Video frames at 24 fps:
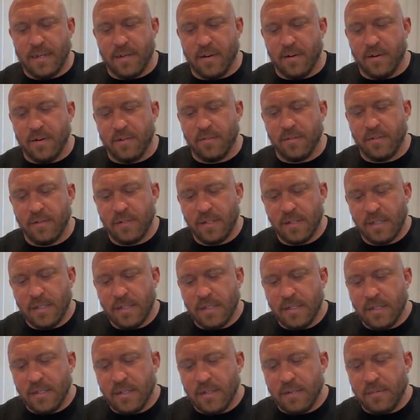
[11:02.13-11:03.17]
I go,
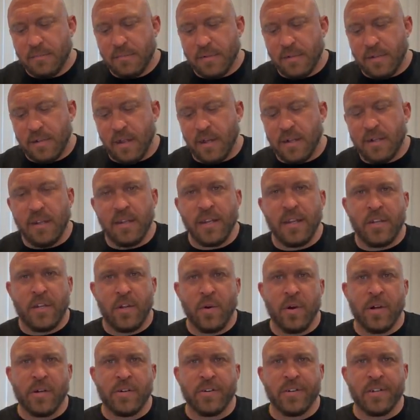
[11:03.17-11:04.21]
luckily
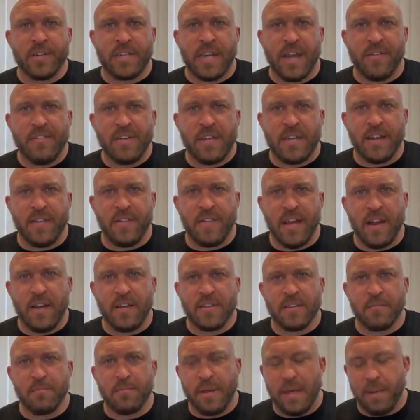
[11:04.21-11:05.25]

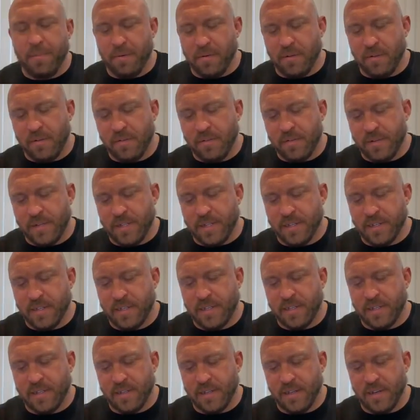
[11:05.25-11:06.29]
217,000 people
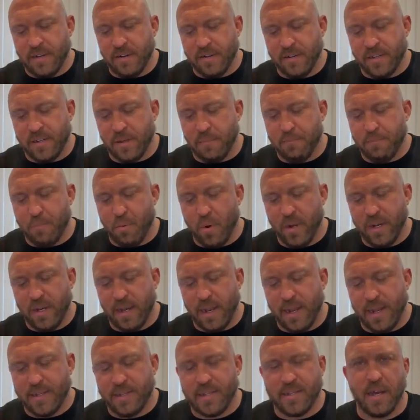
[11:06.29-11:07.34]
since, you know, some point
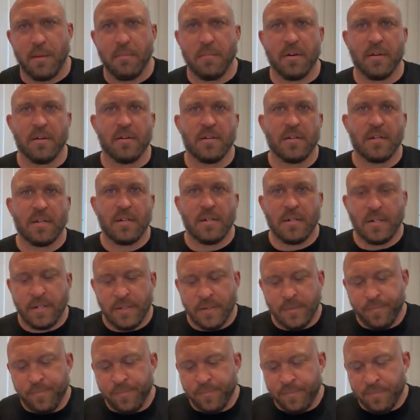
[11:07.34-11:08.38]
last summer,
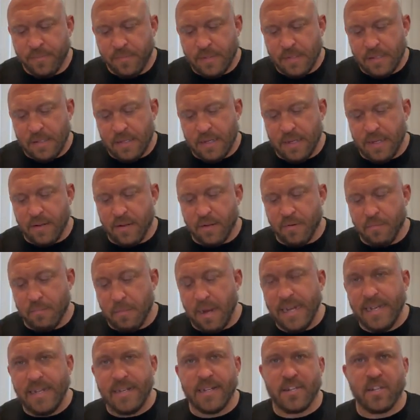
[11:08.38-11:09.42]
I go,
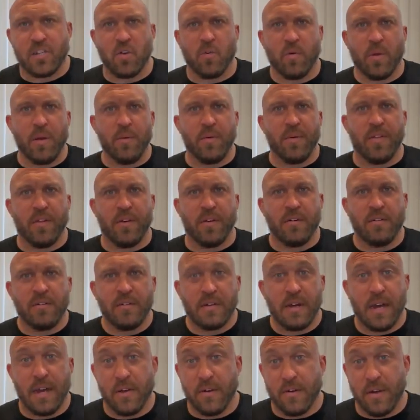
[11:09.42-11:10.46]
might disagree with
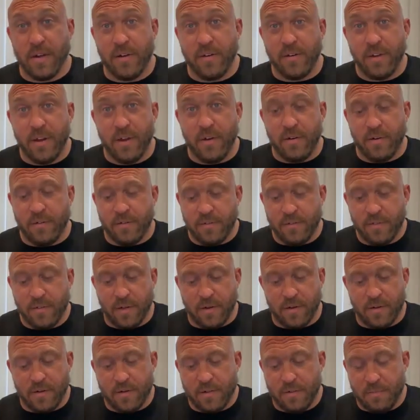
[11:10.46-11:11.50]
you. I go, I don't know
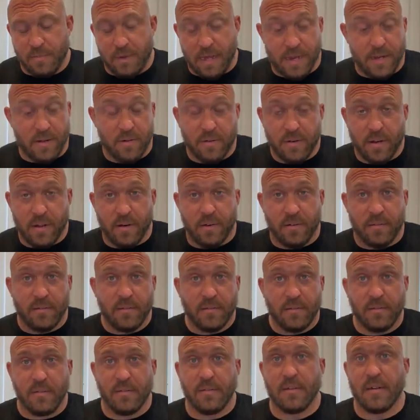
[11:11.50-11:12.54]
though. I don't know.
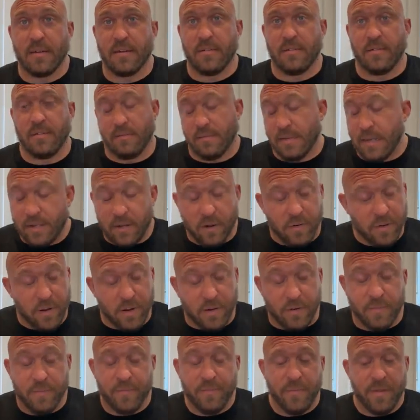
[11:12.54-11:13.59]
I don't
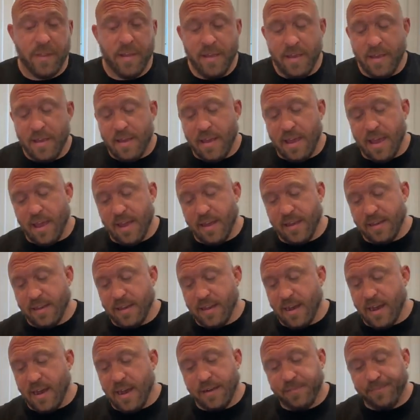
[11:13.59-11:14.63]
know. And
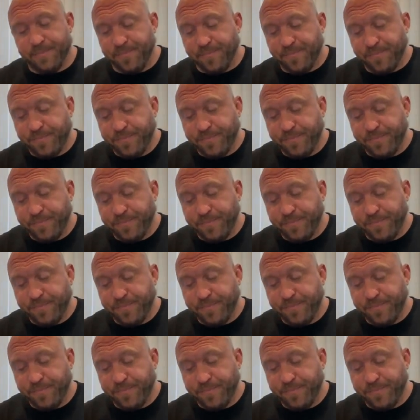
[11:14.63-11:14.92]
uh,